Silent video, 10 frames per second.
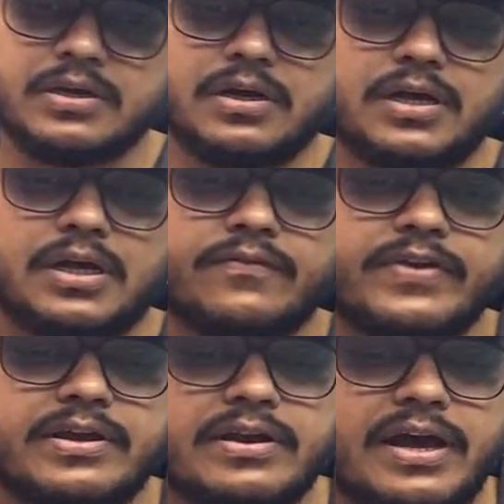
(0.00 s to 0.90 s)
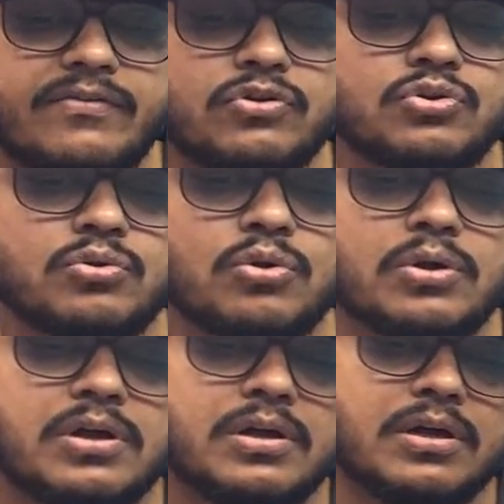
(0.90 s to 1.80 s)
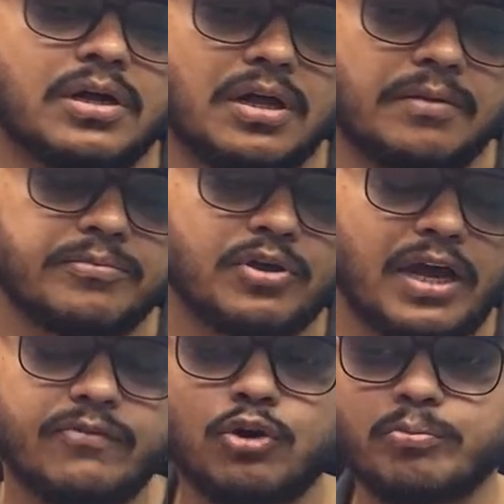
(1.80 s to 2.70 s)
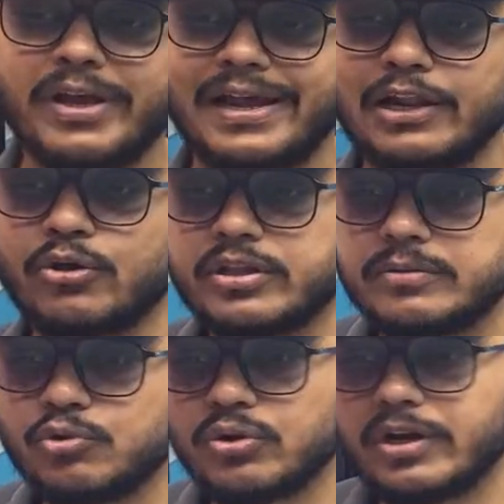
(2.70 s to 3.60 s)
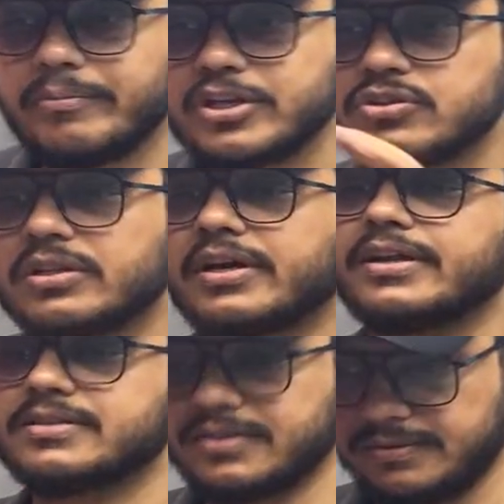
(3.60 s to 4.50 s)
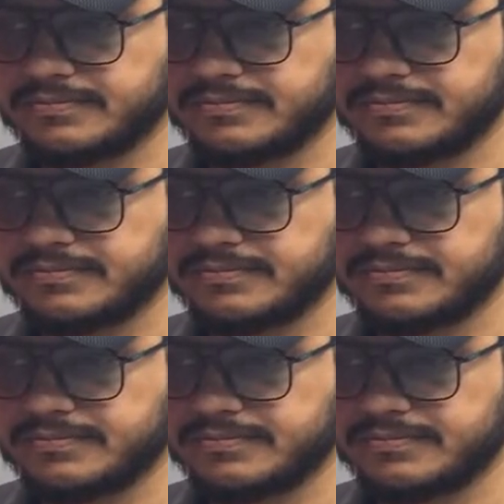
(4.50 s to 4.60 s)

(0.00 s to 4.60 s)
where I want my algorithm to run based on the currency.